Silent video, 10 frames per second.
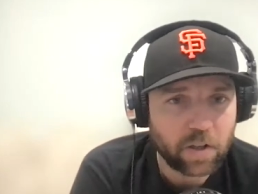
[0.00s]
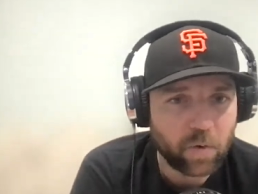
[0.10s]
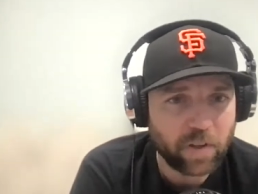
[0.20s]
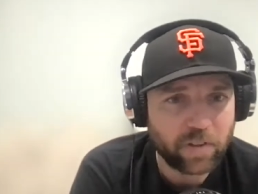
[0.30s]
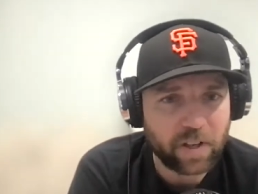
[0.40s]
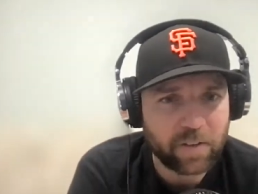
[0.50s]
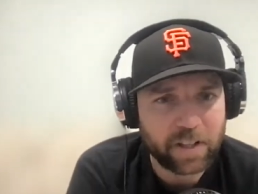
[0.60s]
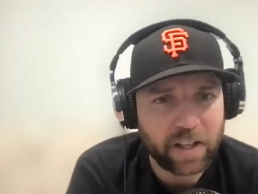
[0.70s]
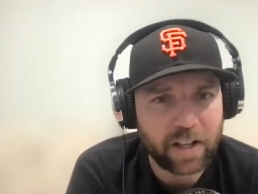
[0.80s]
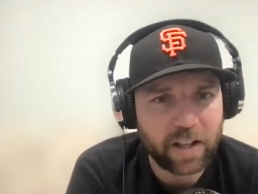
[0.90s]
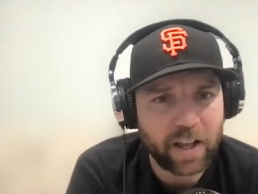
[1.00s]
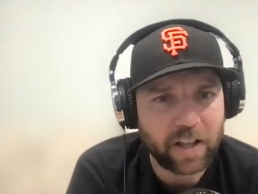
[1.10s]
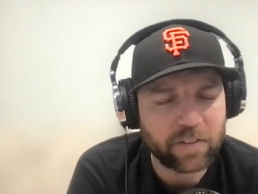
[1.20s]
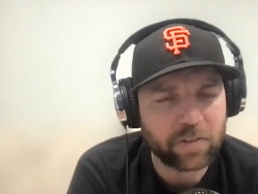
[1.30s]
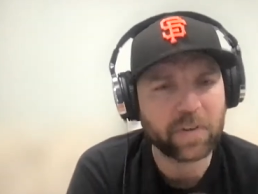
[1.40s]
question I've been getting a
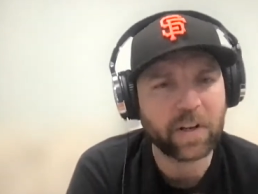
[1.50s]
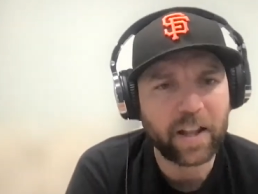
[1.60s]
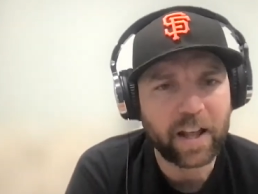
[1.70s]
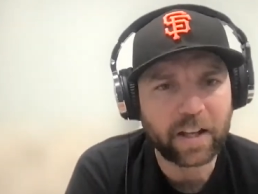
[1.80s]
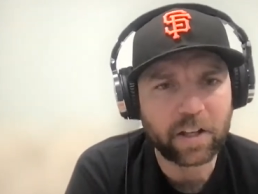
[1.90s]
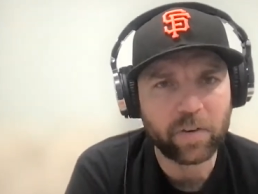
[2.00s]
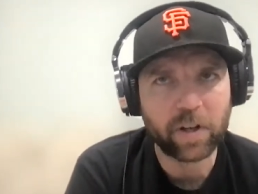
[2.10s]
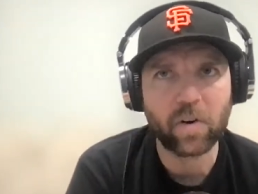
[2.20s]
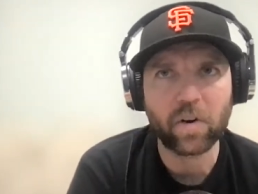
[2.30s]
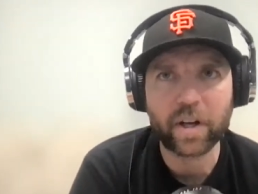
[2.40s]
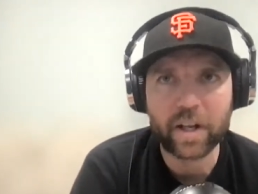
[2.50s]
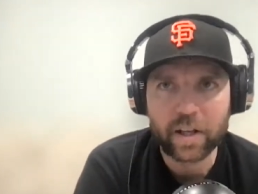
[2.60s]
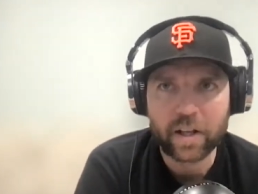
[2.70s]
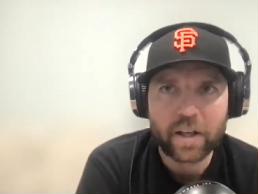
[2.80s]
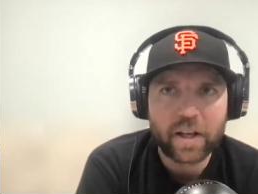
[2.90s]
lot. There's been a lot going on
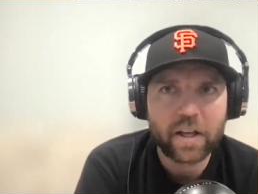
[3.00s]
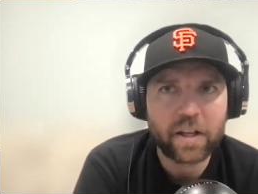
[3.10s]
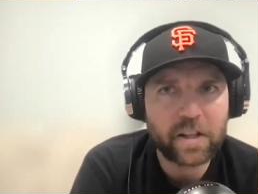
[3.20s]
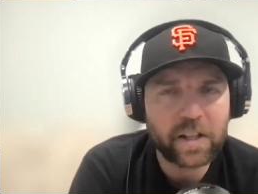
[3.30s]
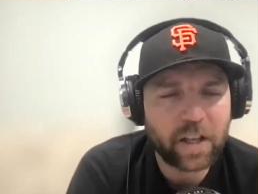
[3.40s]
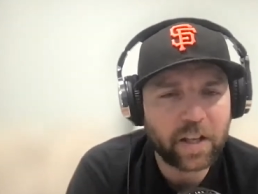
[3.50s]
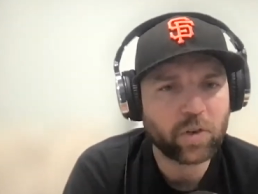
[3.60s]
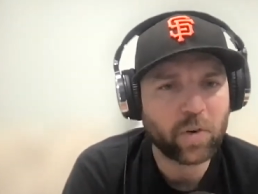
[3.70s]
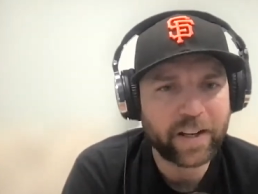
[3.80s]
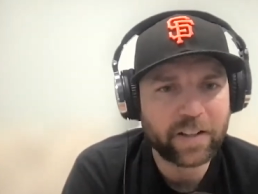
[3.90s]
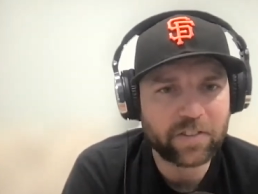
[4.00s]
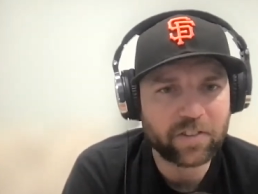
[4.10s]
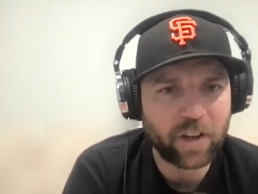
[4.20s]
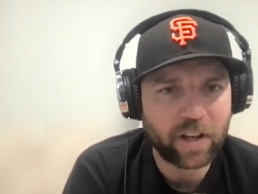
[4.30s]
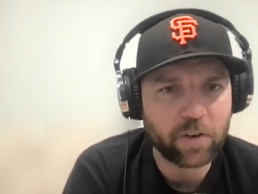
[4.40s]
in the uh,
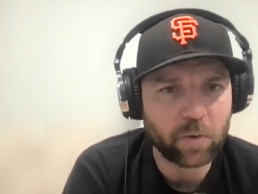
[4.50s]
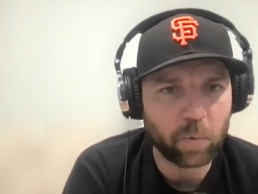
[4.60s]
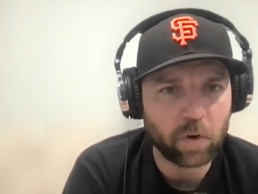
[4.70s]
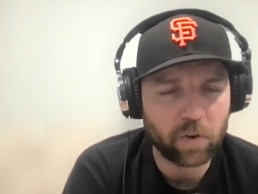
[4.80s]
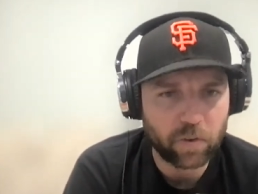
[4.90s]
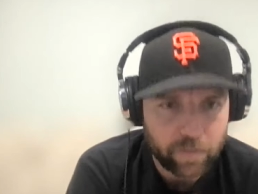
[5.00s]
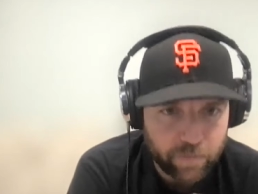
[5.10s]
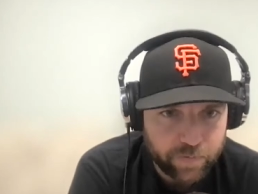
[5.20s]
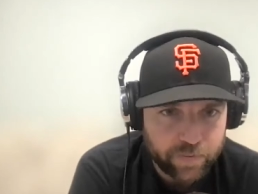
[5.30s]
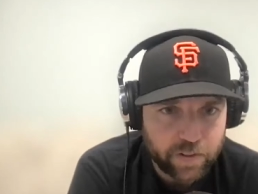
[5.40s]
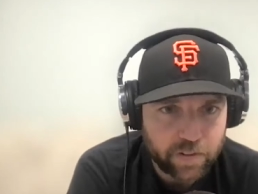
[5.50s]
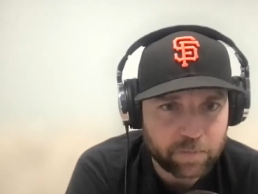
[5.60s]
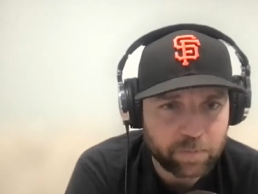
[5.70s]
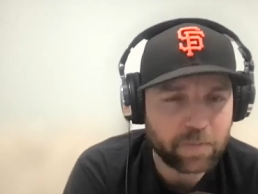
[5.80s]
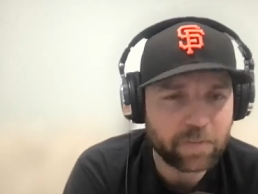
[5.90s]
transgender world.
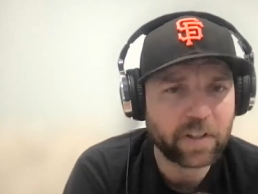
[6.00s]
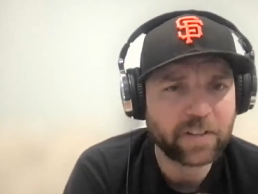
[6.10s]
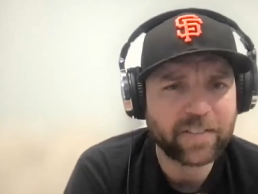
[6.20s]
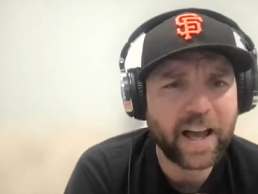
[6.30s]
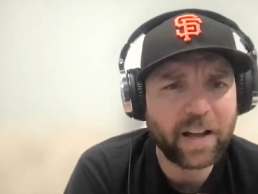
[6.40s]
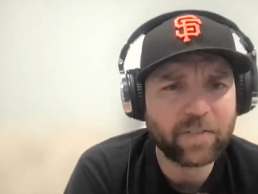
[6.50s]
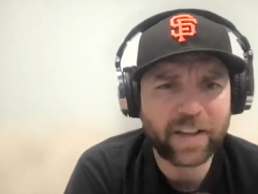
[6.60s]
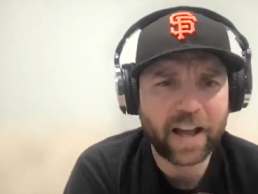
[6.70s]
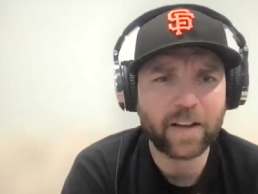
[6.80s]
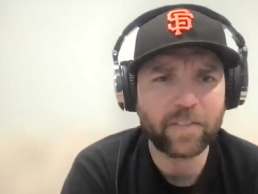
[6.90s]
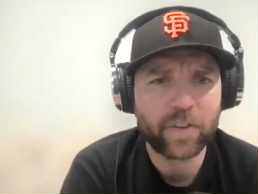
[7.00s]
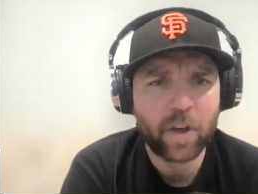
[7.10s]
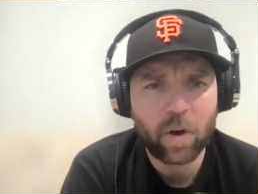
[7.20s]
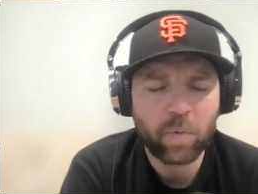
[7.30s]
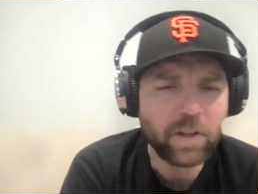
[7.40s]
People saying, "Tom, Tom,
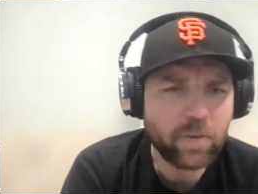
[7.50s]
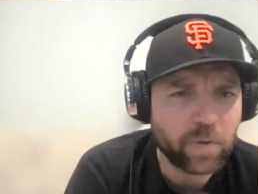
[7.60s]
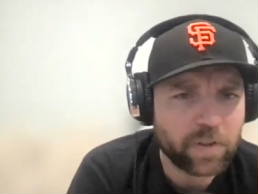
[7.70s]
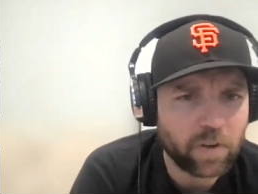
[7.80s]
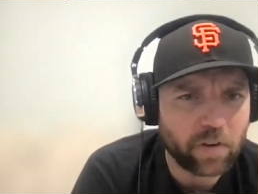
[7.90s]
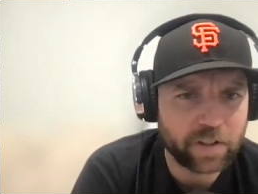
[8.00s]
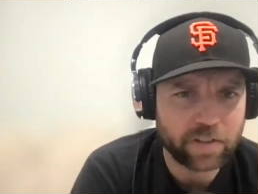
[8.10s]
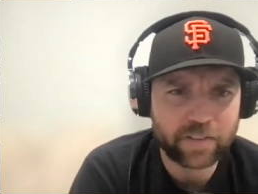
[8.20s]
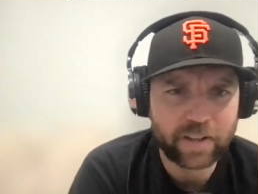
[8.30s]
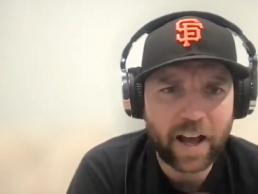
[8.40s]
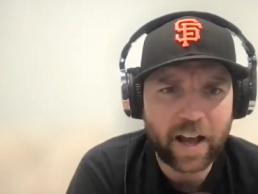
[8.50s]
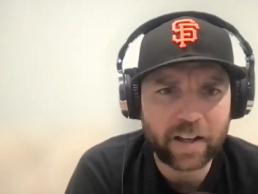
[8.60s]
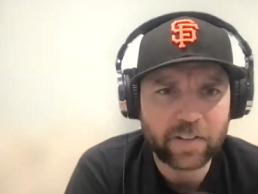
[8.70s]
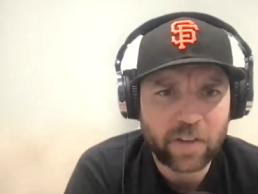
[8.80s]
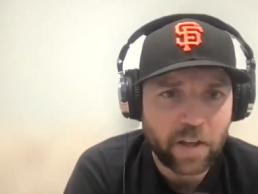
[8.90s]
what's with all these
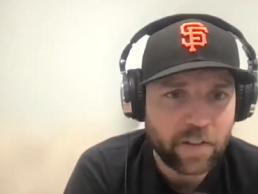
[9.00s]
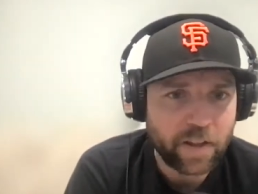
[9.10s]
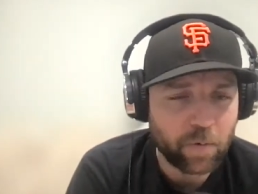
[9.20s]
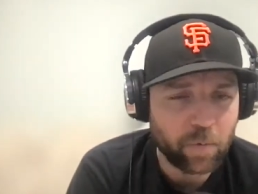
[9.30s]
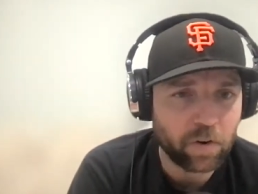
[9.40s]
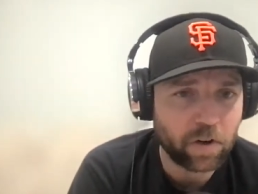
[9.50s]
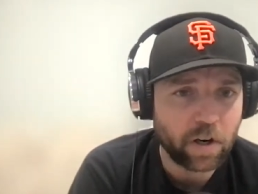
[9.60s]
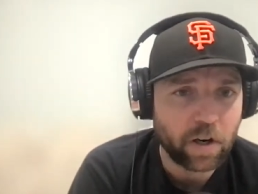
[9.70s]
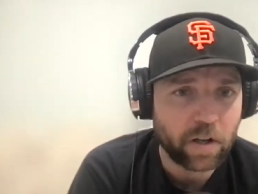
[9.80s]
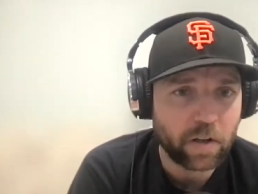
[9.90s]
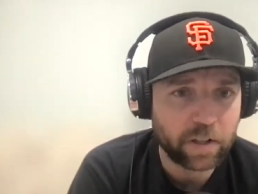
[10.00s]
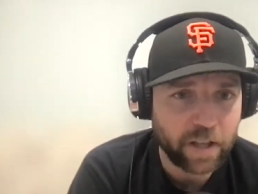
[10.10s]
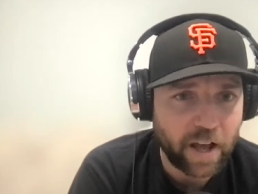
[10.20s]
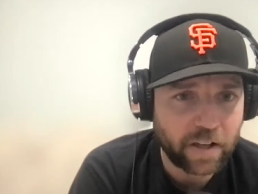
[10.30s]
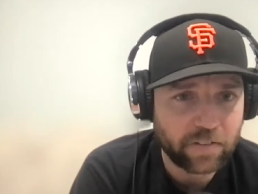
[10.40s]
guys that were
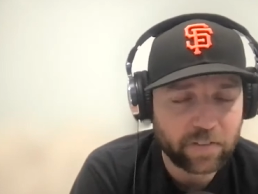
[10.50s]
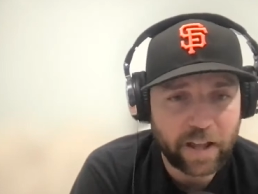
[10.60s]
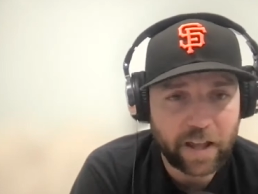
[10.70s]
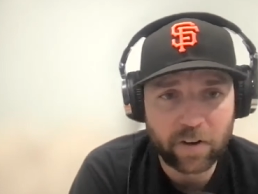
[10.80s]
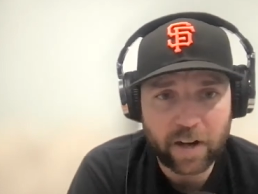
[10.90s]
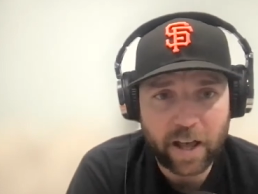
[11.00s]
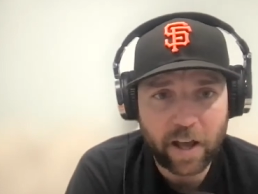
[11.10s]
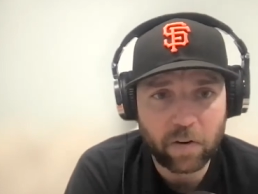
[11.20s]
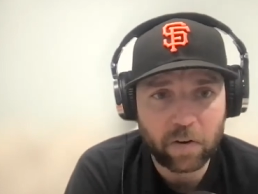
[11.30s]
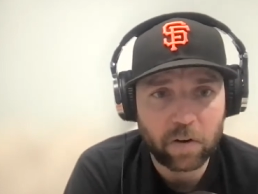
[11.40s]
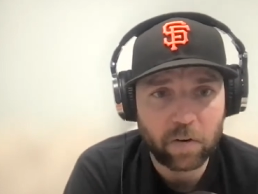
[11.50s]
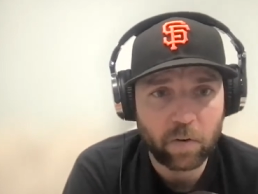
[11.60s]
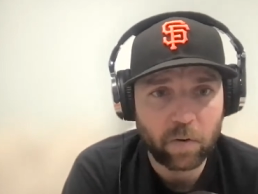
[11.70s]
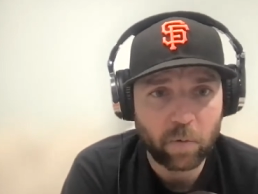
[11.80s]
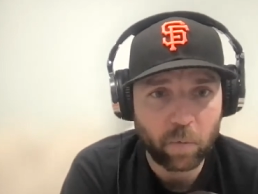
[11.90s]
guys that are now
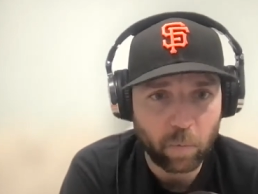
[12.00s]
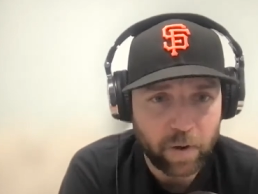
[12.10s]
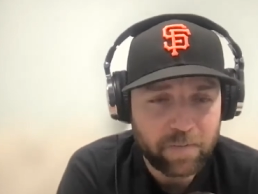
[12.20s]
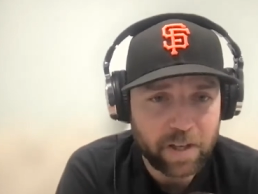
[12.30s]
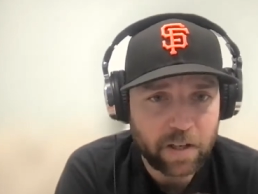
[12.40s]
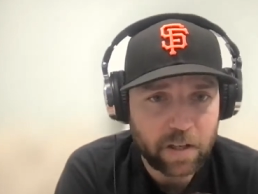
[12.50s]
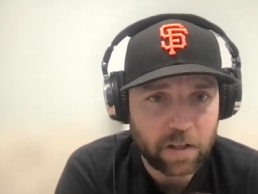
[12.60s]
women